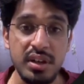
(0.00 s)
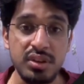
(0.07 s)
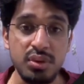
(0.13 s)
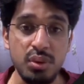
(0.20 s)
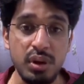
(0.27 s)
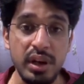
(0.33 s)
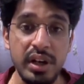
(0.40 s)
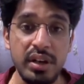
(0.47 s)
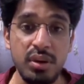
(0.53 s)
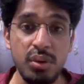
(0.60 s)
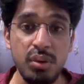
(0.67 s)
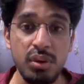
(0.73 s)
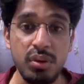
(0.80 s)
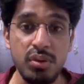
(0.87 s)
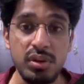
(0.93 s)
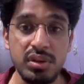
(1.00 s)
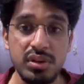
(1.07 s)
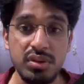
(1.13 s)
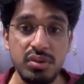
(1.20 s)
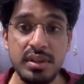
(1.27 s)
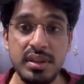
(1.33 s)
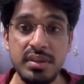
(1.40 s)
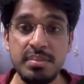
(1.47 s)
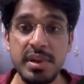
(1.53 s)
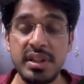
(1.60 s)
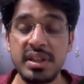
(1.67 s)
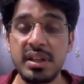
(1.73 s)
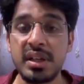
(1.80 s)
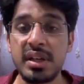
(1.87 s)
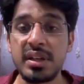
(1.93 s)
So current role code. So this
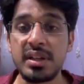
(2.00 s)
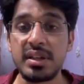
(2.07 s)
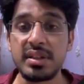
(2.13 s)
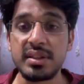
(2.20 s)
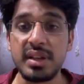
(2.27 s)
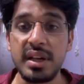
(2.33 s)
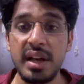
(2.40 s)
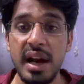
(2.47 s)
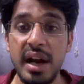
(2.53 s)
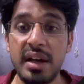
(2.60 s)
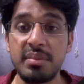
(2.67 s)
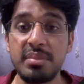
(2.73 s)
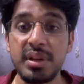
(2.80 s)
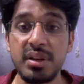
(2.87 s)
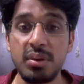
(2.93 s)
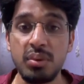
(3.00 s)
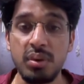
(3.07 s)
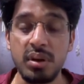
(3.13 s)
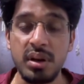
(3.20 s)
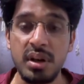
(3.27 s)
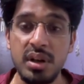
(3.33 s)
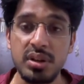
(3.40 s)
basically is an admin role.